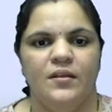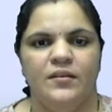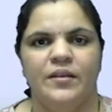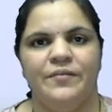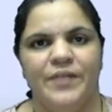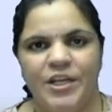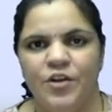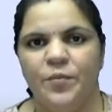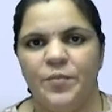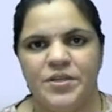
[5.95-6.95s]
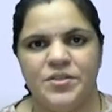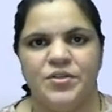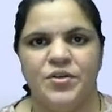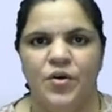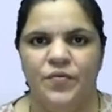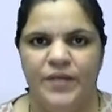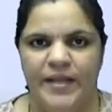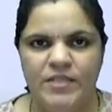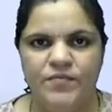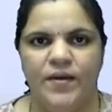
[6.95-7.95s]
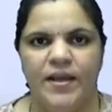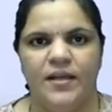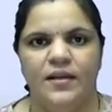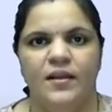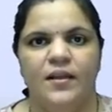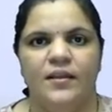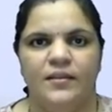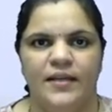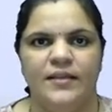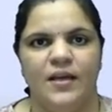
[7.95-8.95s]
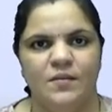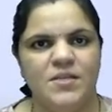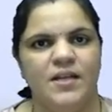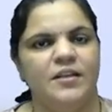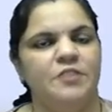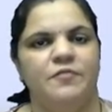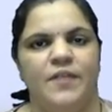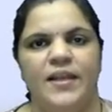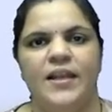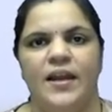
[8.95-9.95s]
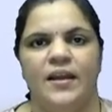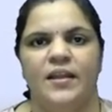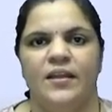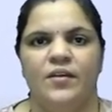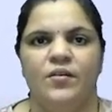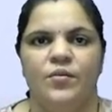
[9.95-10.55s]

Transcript: the read operation of text file that comes under file handling,